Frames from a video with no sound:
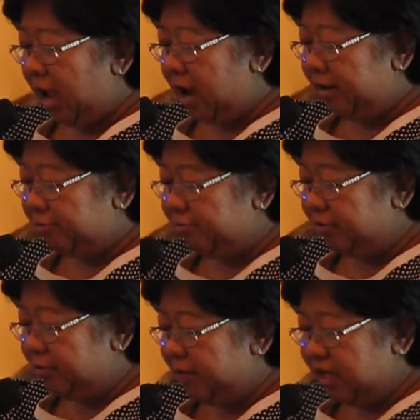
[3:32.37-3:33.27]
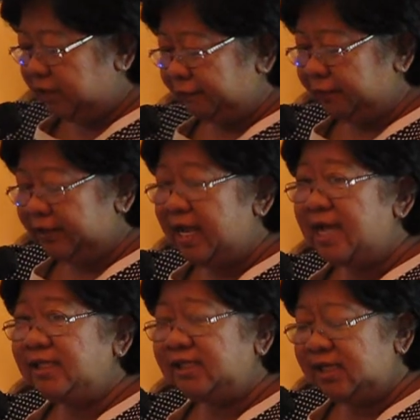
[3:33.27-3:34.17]
our graceful
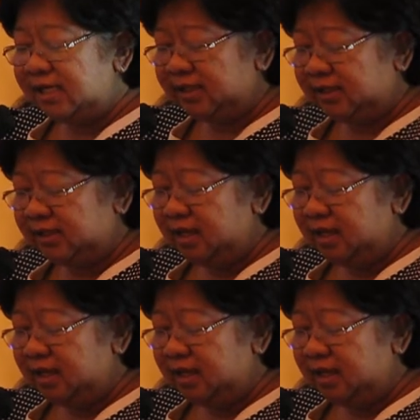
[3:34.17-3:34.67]
dances,